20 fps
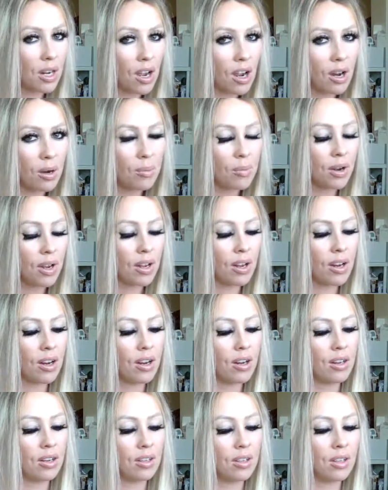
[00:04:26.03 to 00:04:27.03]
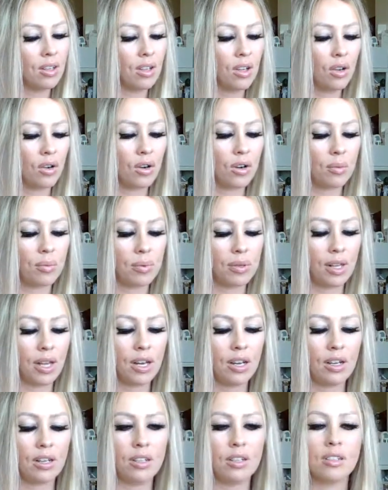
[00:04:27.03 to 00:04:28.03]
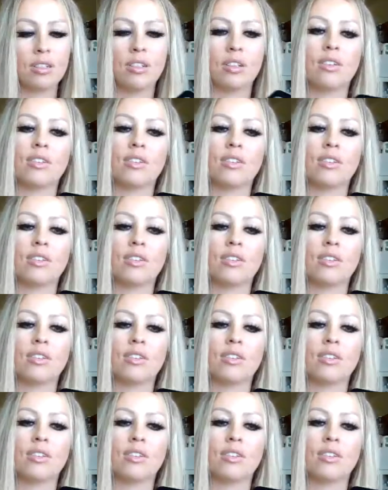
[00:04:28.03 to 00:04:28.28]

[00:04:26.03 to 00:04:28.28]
a Heartbreaker? Or a player? No.